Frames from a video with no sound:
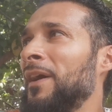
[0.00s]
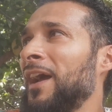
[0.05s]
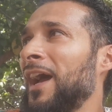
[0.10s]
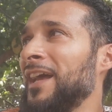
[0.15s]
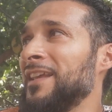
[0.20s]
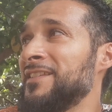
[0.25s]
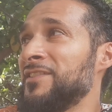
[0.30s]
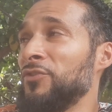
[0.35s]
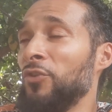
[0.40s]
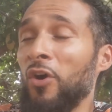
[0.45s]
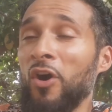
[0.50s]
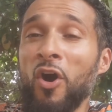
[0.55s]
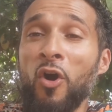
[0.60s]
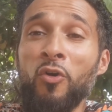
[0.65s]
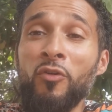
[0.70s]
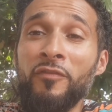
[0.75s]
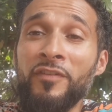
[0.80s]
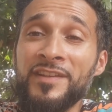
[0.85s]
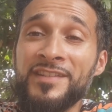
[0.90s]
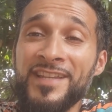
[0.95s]
has not
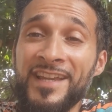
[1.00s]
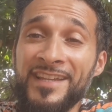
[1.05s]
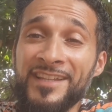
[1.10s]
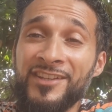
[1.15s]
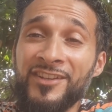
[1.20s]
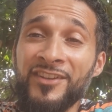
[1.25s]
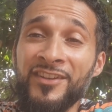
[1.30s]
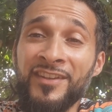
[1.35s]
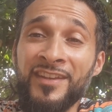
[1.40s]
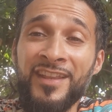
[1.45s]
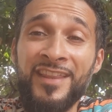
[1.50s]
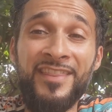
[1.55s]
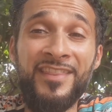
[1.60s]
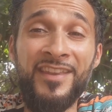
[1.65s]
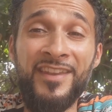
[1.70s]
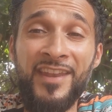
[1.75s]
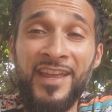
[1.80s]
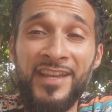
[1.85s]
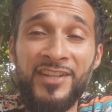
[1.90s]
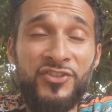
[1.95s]
overtaken
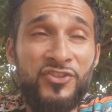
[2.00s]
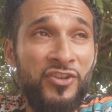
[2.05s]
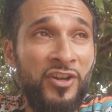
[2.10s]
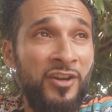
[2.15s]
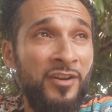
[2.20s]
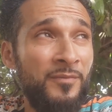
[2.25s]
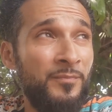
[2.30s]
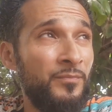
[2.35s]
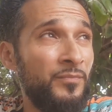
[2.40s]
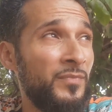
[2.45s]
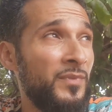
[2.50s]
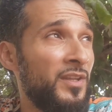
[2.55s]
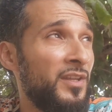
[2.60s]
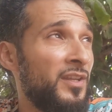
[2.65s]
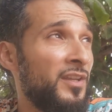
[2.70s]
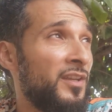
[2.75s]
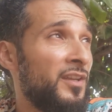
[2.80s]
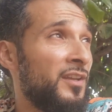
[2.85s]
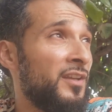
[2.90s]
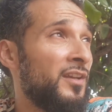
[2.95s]
the nature
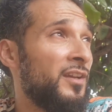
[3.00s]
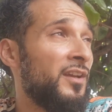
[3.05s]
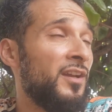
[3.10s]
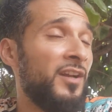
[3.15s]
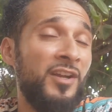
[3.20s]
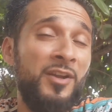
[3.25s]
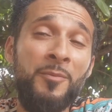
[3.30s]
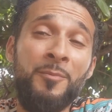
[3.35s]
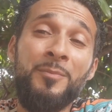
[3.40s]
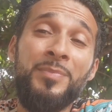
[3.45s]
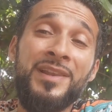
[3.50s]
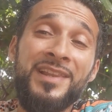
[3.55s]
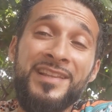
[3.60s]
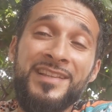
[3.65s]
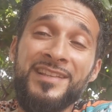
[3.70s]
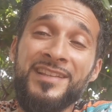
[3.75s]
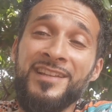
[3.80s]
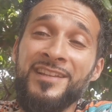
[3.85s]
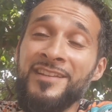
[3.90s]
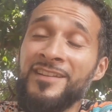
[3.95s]

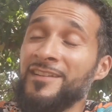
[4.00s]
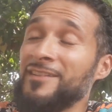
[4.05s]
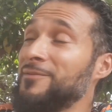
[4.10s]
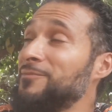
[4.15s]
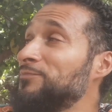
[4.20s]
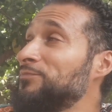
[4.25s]
completely.